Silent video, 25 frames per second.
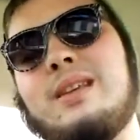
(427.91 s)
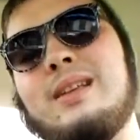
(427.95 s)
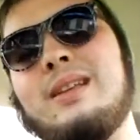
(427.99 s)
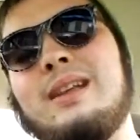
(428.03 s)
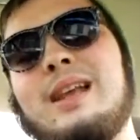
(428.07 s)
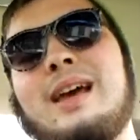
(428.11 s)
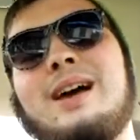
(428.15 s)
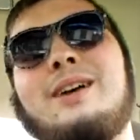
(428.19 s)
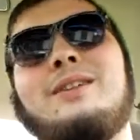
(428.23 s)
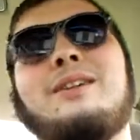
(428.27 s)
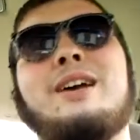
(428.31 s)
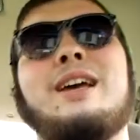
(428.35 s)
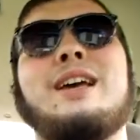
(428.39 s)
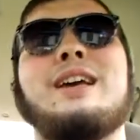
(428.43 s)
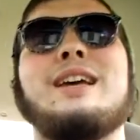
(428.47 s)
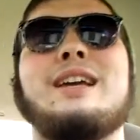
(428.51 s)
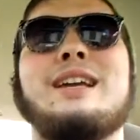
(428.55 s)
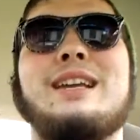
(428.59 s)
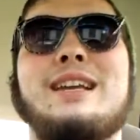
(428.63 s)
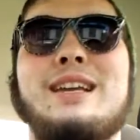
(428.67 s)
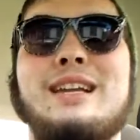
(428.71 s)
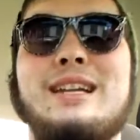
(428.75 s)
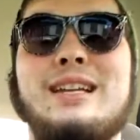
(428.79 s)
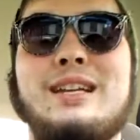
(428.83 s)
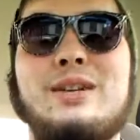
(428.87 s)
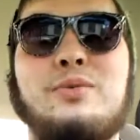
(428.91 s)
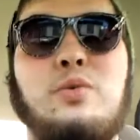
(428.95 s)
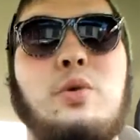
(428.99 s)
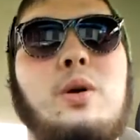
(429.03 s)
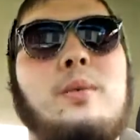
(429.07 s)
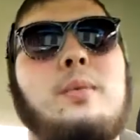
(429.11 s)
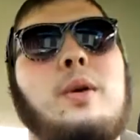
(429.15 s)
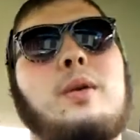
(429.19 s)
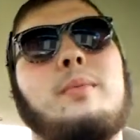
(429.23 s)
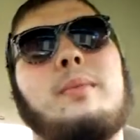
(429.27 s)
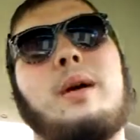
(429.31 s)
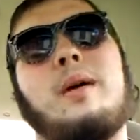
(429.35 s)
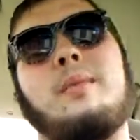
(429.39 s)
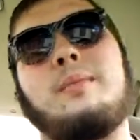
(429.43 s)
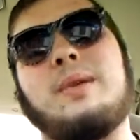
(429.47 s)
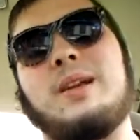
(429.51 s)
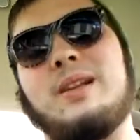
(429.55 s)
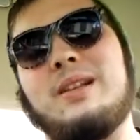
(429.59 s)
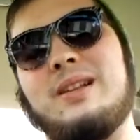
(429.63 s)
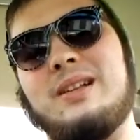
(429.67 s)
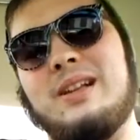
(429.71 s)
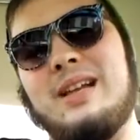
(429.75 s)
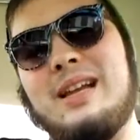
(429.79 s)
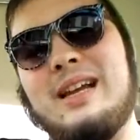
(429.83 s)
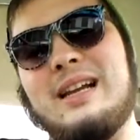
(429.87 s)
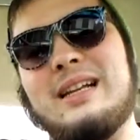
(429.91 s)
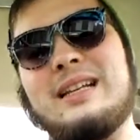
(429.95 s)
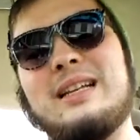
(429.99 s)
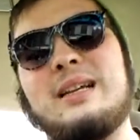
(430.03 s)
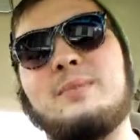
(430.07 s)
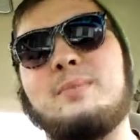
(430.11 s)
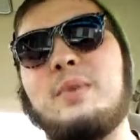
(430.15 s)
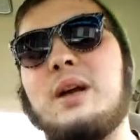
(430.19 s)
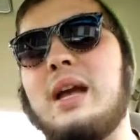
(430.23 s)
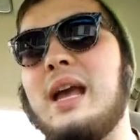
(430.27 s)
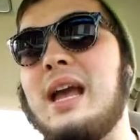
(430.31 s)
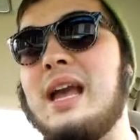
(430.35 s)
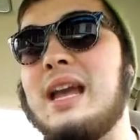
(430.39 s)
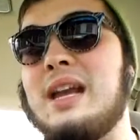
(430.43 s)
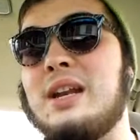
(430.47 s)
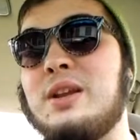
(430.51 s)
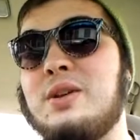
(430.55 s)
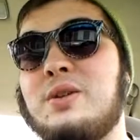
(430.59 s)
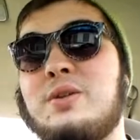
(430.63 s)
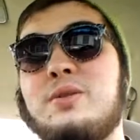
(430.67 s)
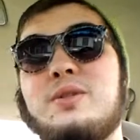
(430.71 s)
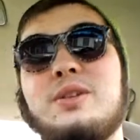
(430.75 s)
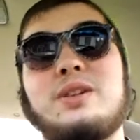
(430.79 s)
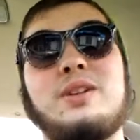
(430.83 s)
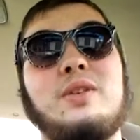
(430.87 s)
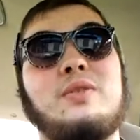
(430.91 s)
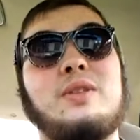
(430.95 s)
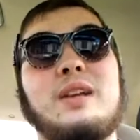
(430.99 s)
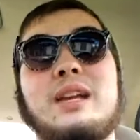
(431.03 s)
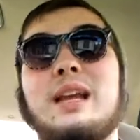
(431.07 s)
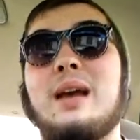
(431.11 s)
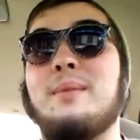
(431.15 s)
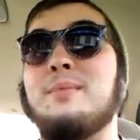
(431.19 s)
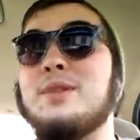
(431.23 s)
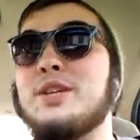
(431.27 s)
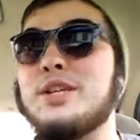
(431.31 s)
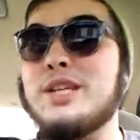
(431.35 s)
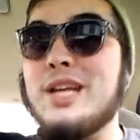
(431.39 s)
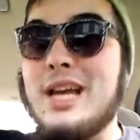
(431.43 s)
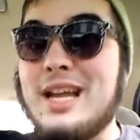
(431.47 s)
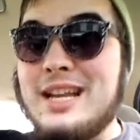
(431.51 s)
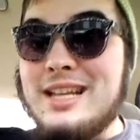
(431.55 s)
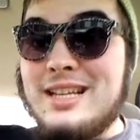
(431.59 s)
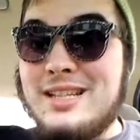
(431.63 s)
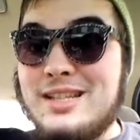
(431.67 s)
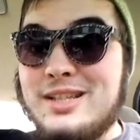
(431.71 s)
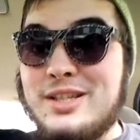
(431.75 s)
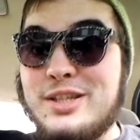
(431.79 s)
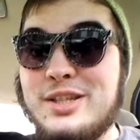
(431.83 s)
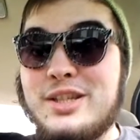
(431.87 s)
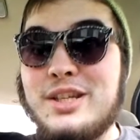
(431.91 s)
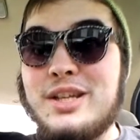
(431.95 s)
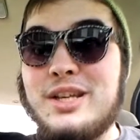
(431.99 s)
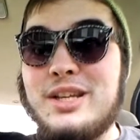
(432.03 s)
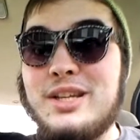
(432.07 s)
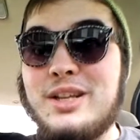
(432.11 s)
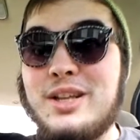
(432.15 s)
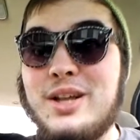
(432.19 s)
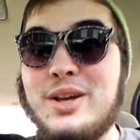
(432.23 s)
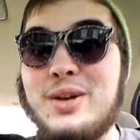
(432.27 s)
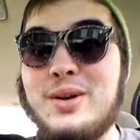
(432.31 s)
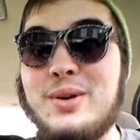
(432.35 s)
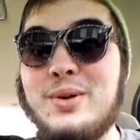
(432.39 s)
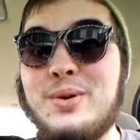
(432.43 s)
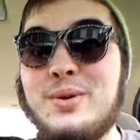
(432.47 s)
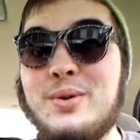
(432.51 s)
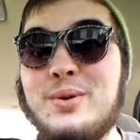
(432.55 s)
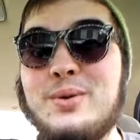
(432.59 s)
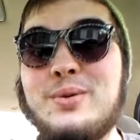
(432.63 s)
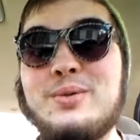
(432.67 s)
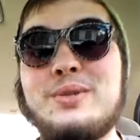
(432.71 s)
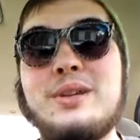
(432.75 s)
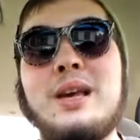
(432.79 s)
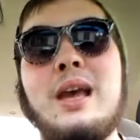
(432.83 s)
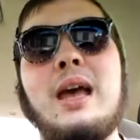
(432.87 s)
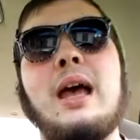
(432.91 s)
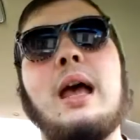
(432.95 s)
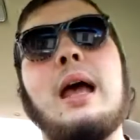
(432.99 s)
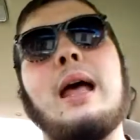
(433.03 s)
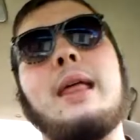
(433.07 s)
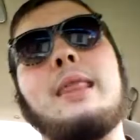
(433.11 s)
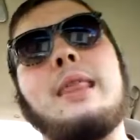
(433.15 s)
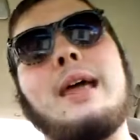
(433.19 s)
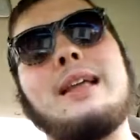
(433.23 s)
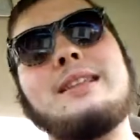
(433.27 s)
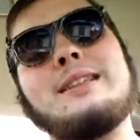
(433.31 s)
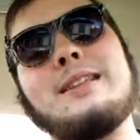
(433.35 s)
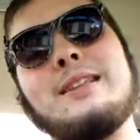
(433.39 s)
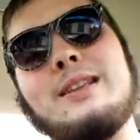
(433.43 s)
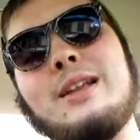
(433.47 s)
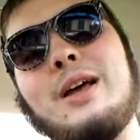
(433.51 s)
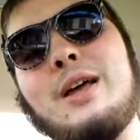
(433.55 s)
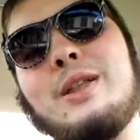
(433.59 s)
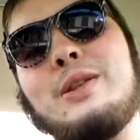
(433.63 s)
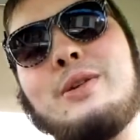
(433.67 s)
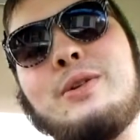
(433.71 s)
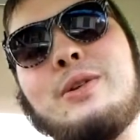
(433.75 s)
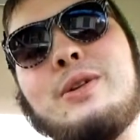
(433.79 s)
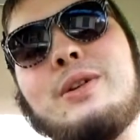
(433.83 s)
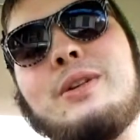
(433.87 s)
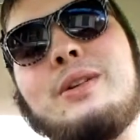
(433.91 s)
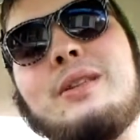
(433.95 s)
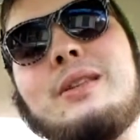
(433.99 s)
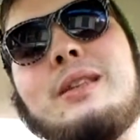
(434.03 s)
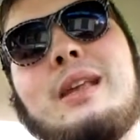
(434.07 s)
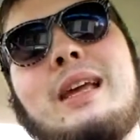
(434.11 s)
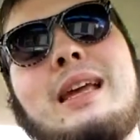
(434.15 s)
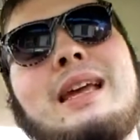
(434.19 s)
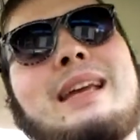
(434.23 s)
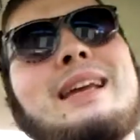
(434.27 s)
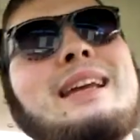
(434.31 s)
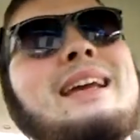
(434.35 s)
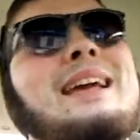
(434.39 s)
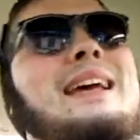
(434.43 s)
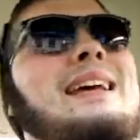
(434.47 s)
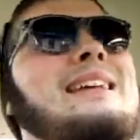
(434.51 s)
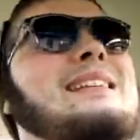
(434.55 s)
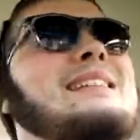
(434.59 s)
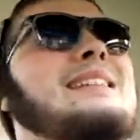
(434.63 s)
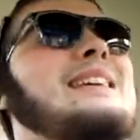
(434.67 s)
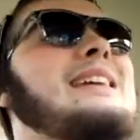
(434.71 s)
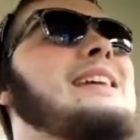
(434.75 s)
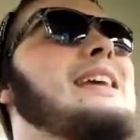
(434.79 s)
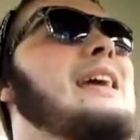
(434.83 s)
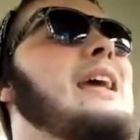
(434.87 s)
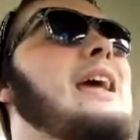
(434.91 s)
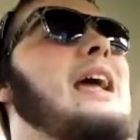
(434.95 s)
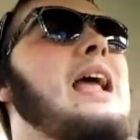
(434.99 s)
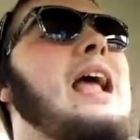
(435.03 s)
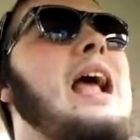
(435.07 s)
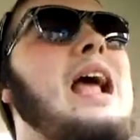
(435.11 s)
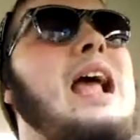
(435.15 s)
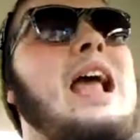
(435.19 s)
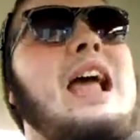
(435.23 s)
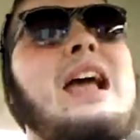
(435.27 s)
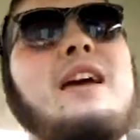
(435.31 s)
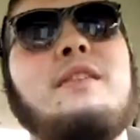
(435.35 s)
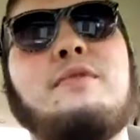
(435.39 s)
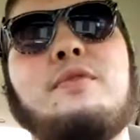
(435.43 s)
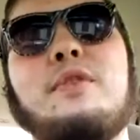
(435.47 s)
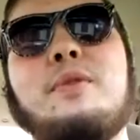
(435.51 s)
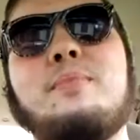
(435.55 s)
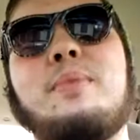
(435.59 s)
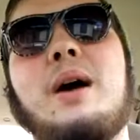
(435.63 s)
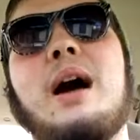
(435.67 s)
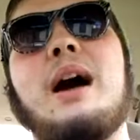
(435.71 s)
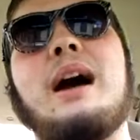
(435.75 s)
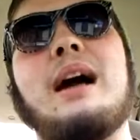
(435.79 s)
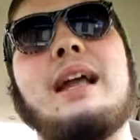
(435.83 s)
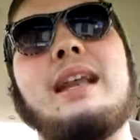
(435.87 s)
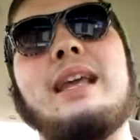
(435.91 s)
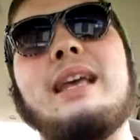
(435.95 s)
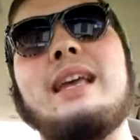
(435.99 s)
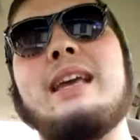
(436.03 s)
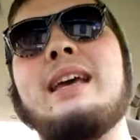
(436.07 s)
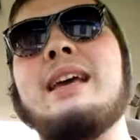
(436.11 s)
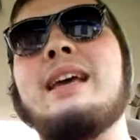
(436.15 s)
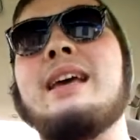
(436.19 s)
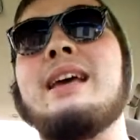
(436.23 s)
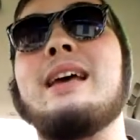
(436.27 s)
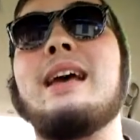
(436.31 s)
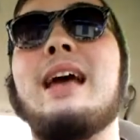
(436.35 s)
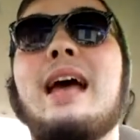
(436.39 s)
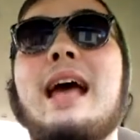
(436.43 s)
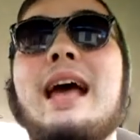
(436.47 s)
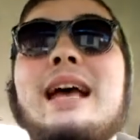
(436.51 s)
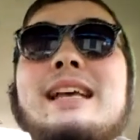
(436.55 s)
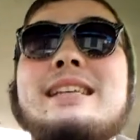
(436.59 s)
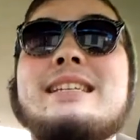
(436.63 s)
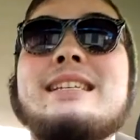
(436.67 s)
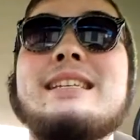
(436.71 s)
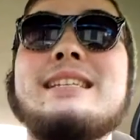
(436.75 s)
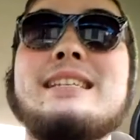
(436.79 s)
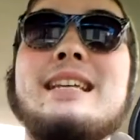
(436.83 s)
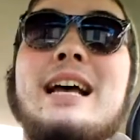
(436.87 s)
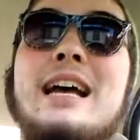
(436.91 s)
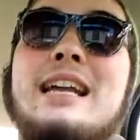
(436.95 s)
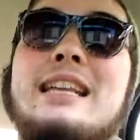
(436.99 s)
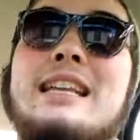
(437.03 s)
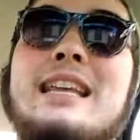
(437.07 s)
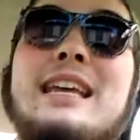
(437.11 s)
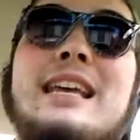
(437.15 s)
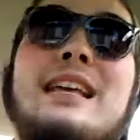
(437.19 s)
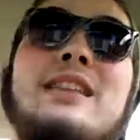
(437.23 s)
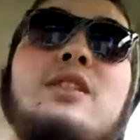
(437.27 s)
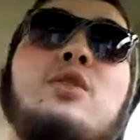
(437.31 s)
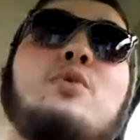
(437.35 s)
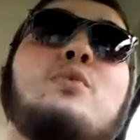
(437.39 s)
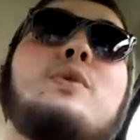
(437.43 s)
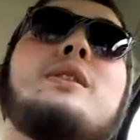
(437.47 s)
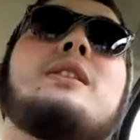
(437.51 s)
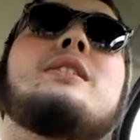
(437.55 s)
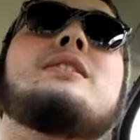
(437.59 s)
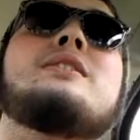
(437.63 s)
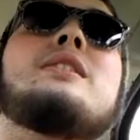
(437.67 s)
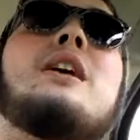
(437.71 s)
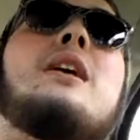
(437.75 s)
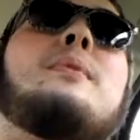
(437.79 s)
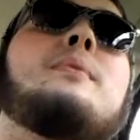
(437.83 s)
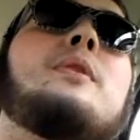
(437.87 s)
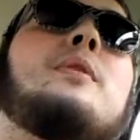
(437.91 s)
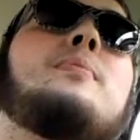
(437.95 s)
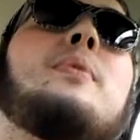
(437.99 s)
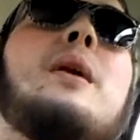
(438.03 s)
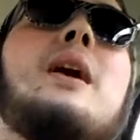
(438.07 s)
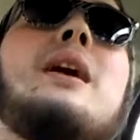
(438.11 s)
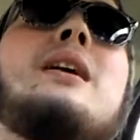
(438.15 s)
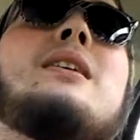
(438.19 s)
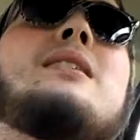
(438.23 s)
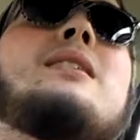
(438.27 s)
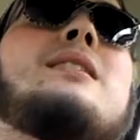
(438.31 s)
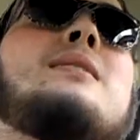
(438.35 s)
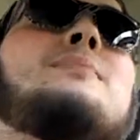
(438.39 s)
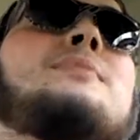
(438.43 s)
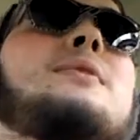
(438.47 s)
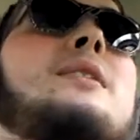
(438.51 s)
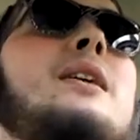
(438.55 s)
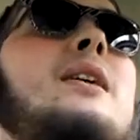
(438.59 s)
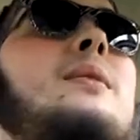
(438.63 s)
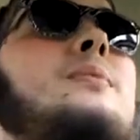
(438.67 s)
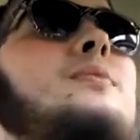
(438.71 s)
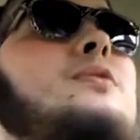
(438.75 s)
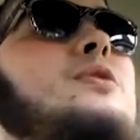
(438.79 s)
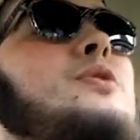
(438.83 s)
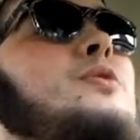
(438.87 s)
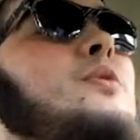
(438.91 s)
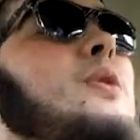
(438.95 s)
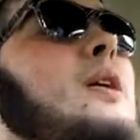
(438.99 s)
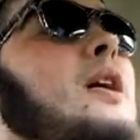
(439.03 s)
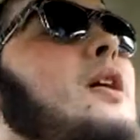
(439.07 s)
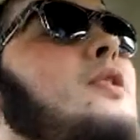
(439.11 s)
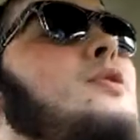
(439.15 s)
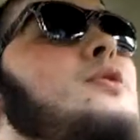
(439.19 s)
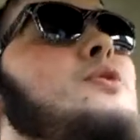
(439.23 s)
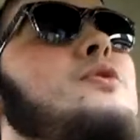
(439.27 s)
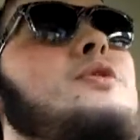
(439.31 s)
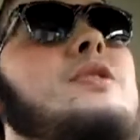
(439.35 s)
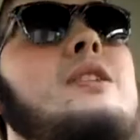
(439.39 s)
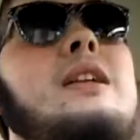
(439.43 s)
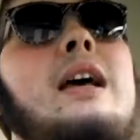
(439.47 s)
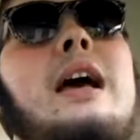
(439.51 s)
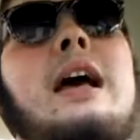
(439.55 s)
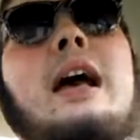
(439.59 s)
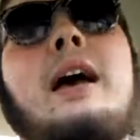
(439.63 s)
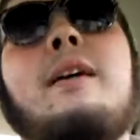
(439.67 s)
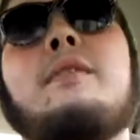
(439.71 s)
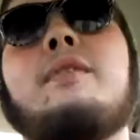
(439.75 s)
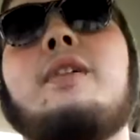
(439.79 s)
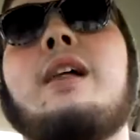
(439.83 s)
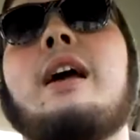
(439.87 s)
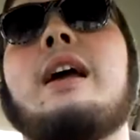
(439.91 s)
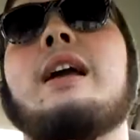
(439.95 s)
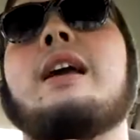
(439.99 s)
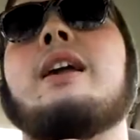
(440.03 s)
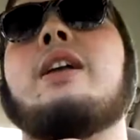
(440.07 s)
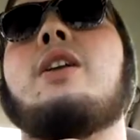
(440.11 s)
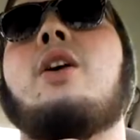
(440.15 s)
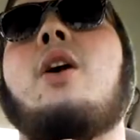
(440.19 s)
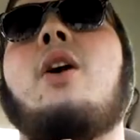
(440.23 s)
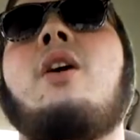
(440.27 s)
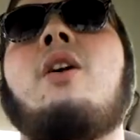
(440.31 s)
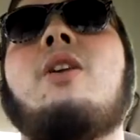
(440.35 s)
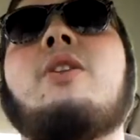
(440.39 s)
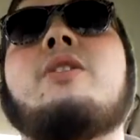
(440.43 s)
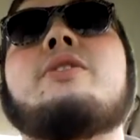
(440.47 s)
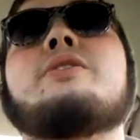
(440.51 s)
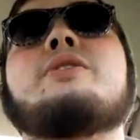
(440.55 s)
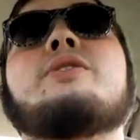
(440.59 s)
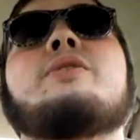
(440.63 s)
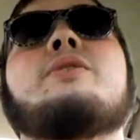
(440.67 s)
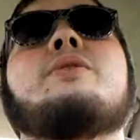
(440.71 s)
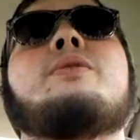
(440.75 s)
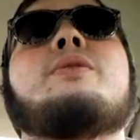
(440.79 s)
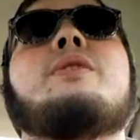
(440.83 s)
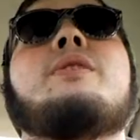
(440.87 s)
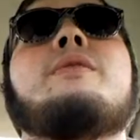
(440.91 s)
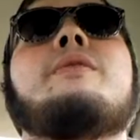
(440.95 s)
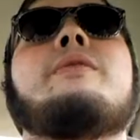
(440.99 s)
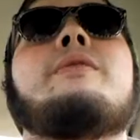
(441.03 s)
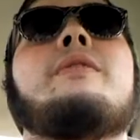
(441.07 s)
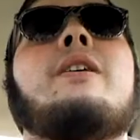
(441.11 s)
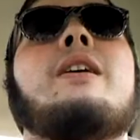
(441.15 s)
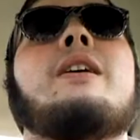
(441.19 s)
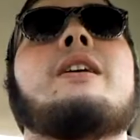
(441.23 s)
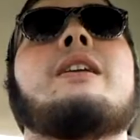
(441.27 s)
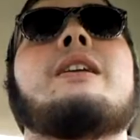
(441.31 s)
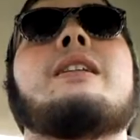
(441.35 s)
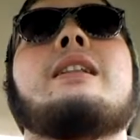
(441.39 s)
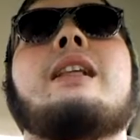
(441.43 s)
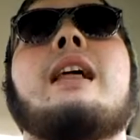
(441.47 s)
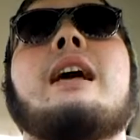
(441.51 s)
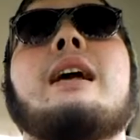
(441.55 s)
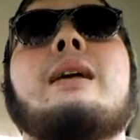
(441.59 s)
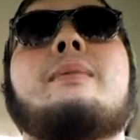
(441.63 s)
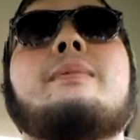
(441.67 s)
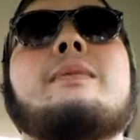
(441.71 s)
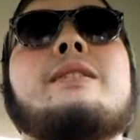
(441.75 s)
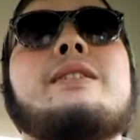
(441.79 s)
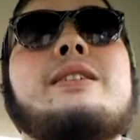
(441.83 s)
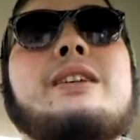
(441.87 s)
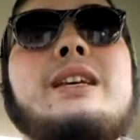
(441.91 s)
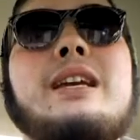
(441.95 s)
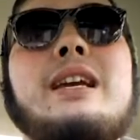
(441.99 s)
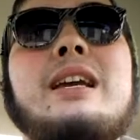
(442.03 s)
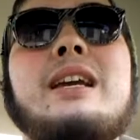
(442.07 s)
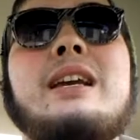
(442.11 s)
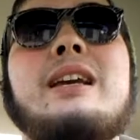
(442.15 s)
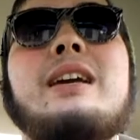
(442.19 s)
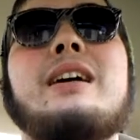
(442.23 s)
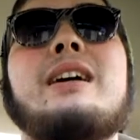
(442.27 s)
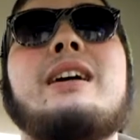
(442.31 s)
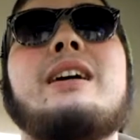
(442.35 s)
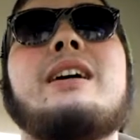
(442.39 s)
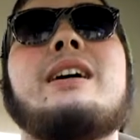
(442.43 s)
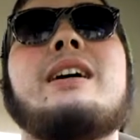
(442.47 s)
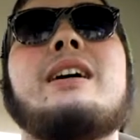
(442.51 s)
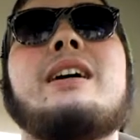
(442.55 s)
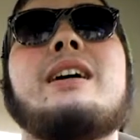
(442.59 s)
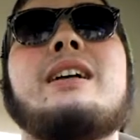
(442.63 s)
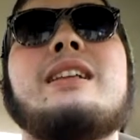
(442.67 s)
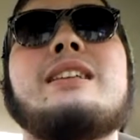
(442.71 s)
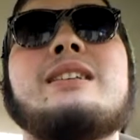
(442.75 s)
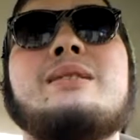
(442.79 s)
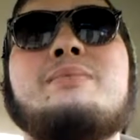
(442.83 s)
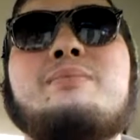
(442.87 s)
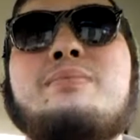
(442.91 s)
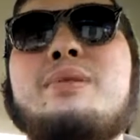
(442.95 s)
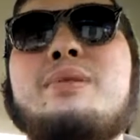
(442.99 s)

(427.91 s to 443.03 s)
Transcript: Now, getting into Walmart might be a little hectic, but hey, dude, they got machetes and shit at Lowe's. That's another good thing. See, everybody has this idea that when the zombie apocalypse comes around, you should have like an arsenal of fucking like machine guns and